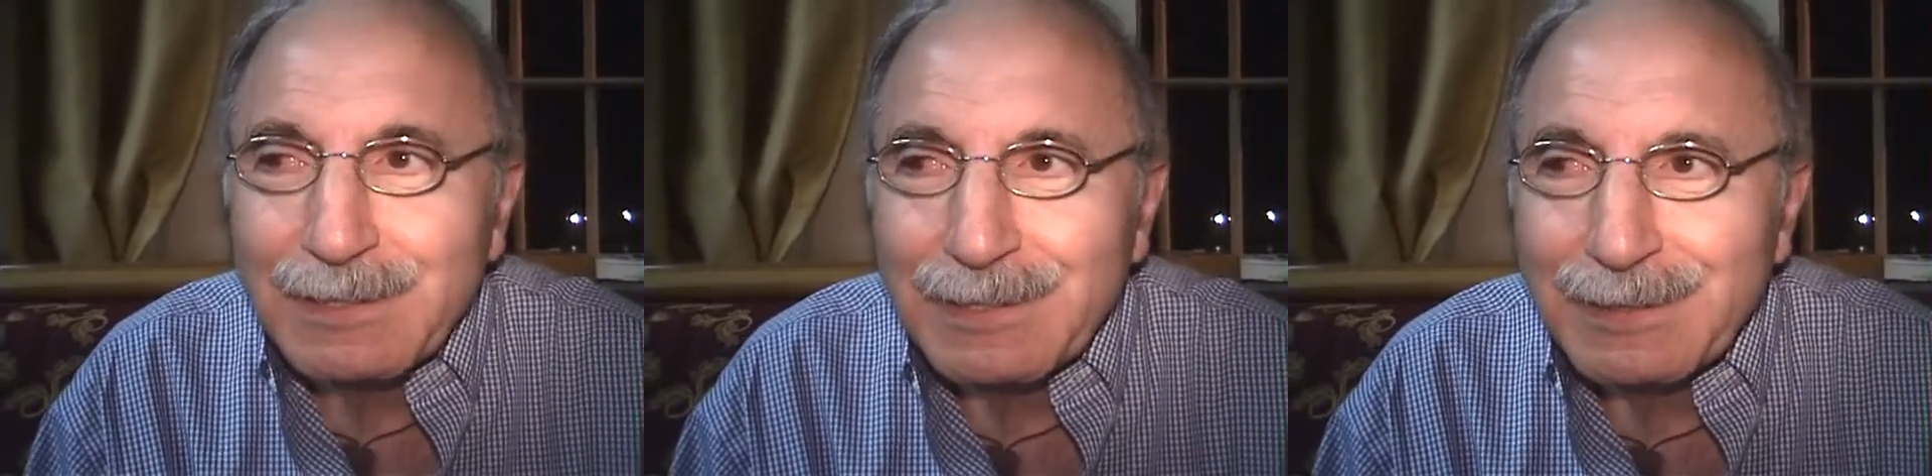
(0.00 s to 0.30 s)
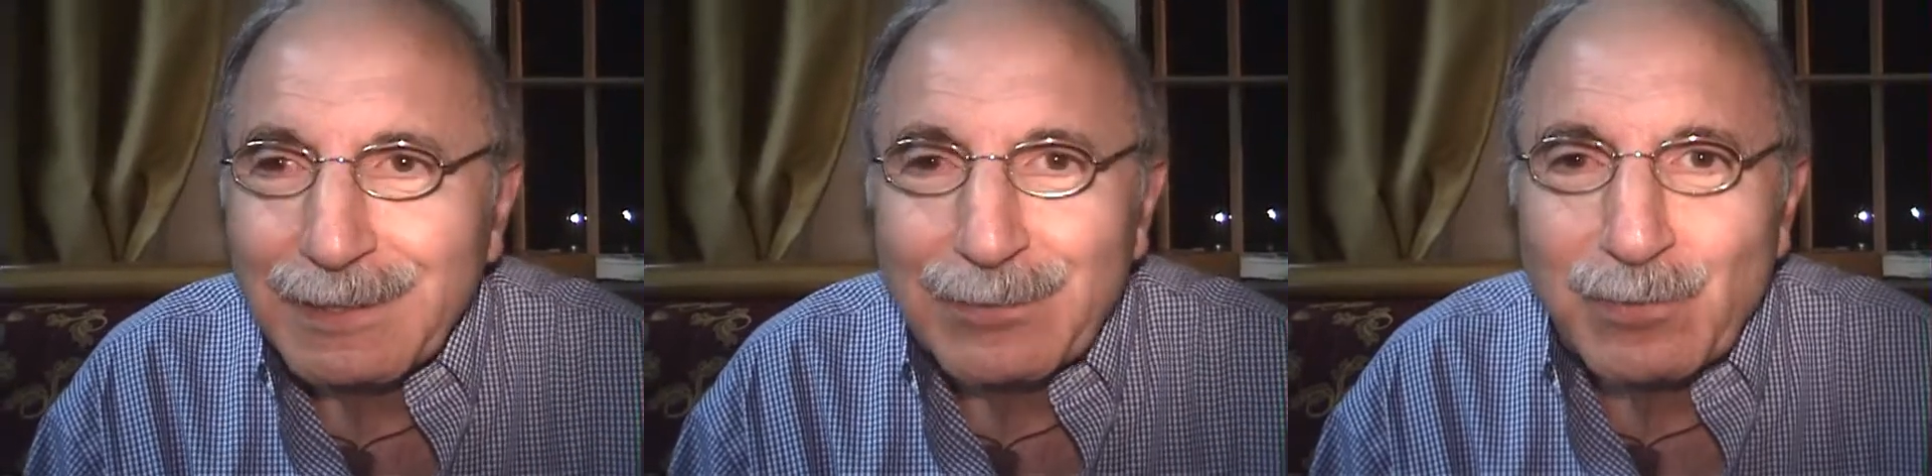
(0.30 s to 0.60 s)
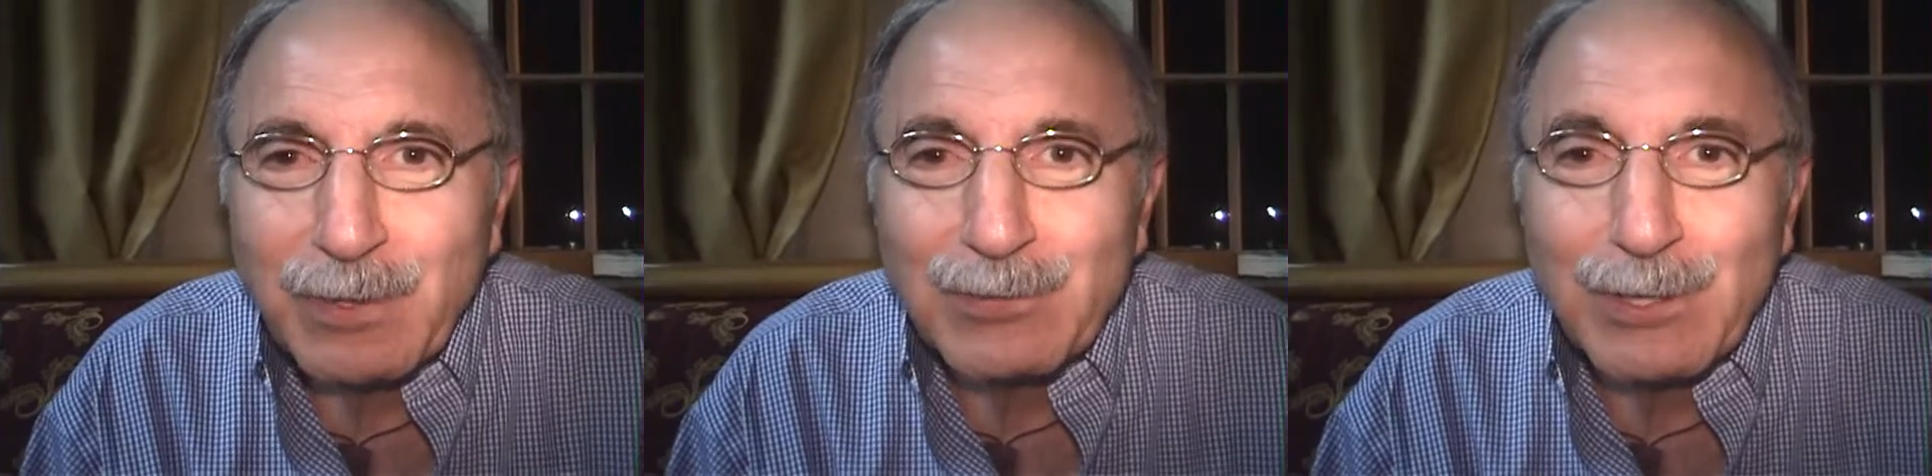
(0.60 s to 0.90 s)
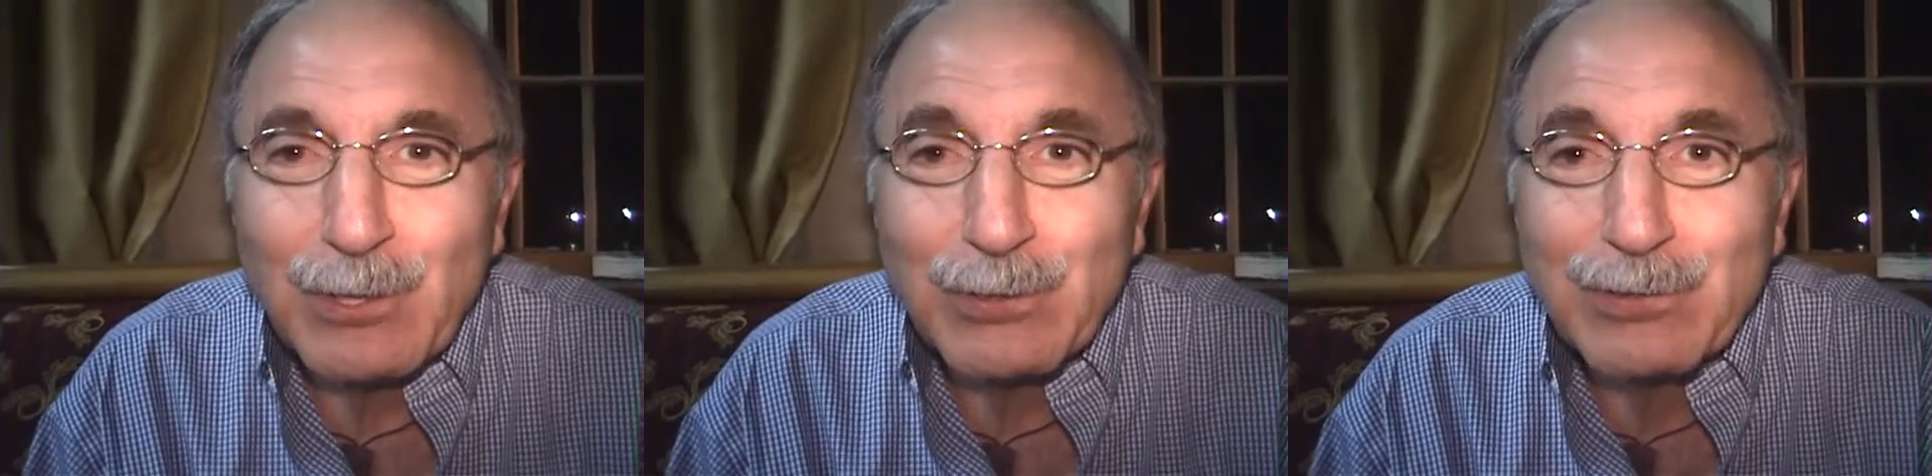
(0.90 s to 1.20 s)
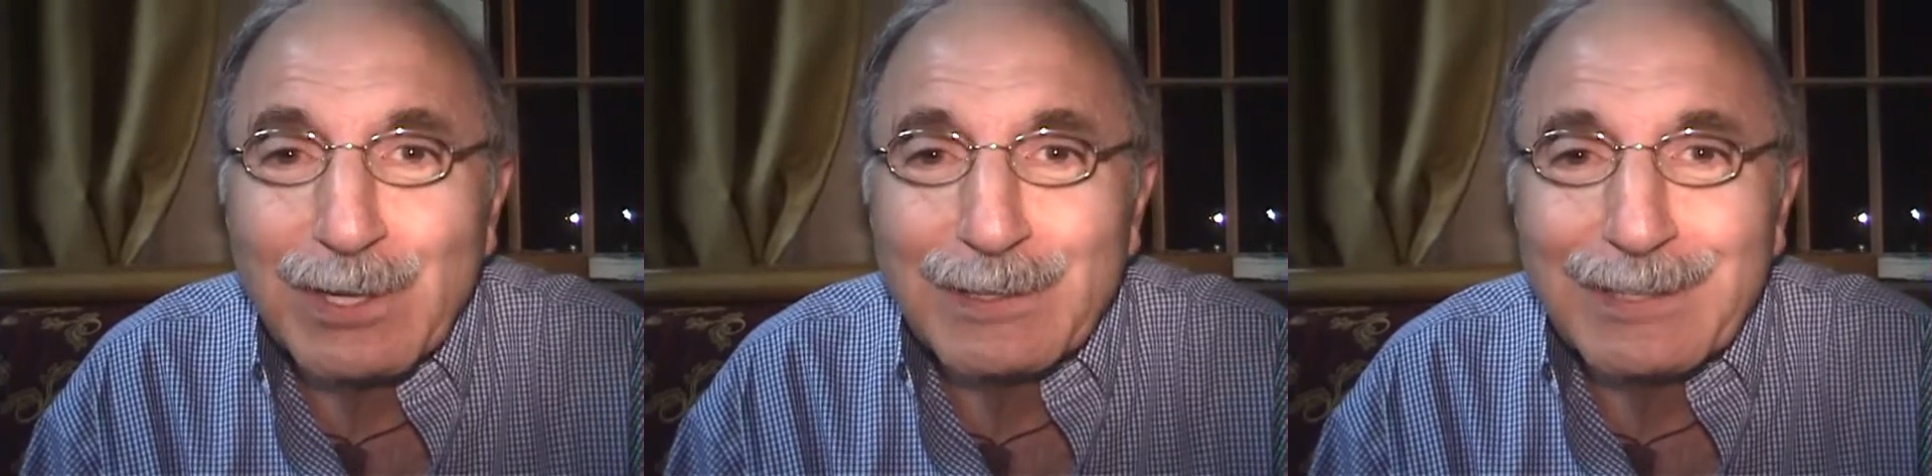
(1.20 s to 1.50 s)
and especially her
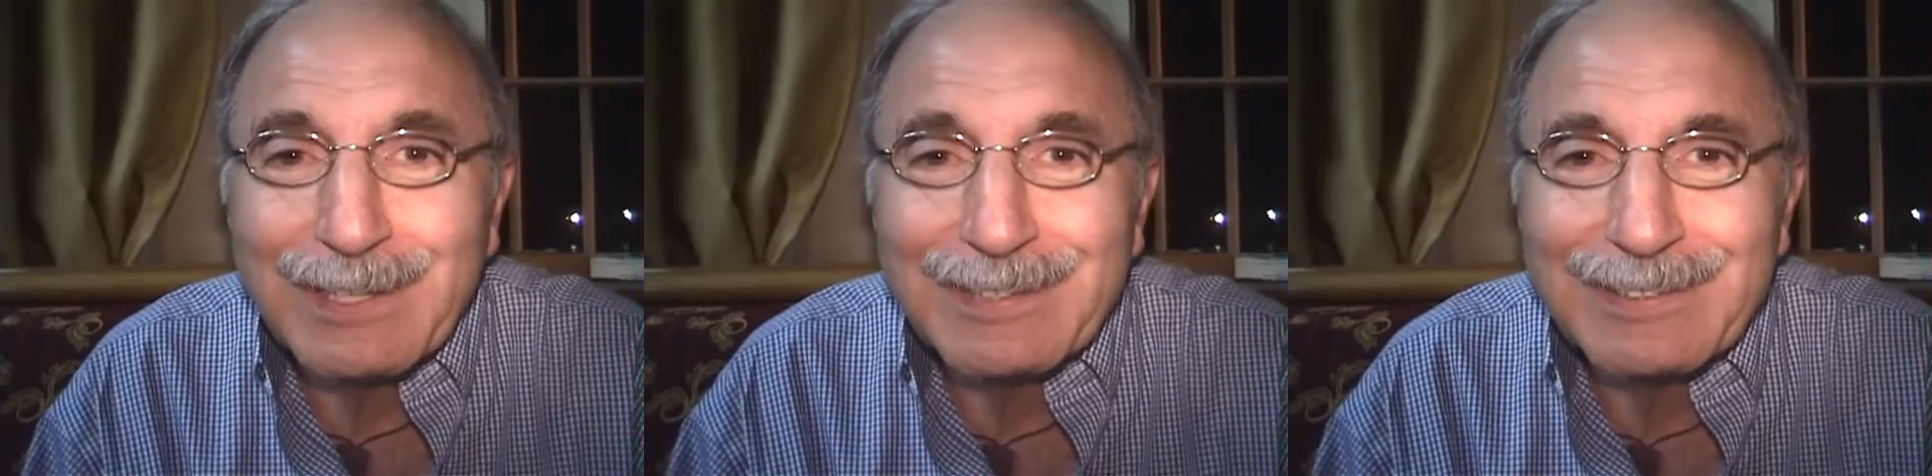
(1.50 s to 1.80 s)
son and